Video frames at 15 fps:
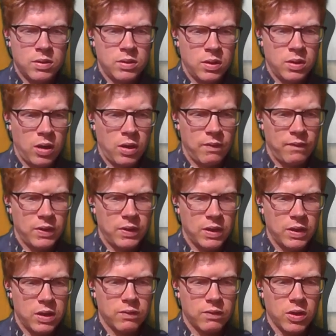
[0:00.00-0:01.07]
Hopefully you've
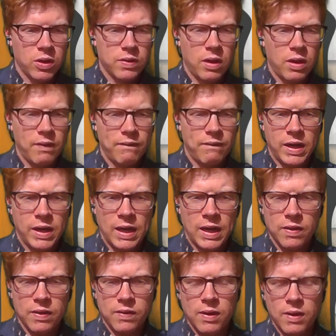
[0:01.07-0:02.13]
got yourself a final
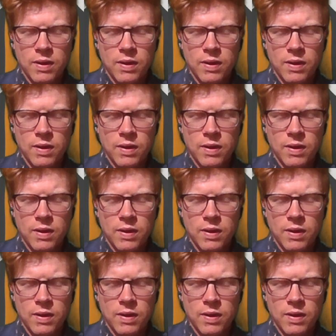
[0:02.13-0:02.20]
answer.